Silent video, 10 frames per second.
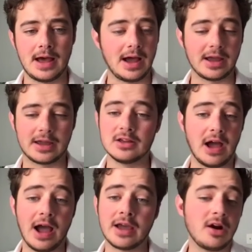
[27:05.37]
I can
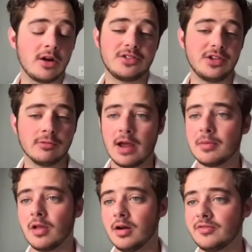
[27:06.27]
honestly
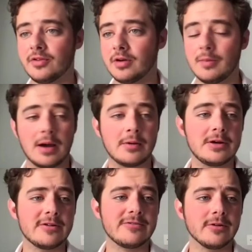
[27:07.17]
ramble on about
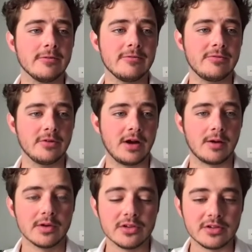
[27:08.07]
Near for
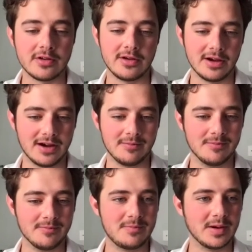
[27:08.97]
hours.
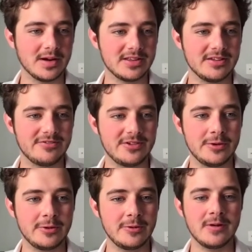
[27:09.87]
But if
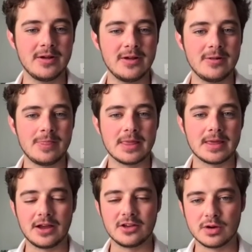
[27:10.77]
you
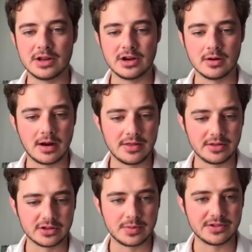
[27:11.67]
guys want to hear about
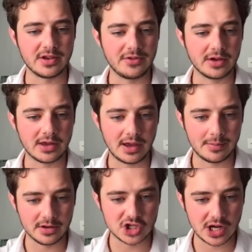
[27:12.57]
anything specific,
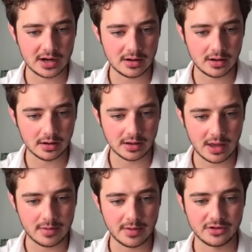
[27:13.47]
happy to chat.
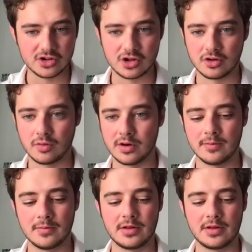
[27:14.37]
Can't be messaged on Twitter.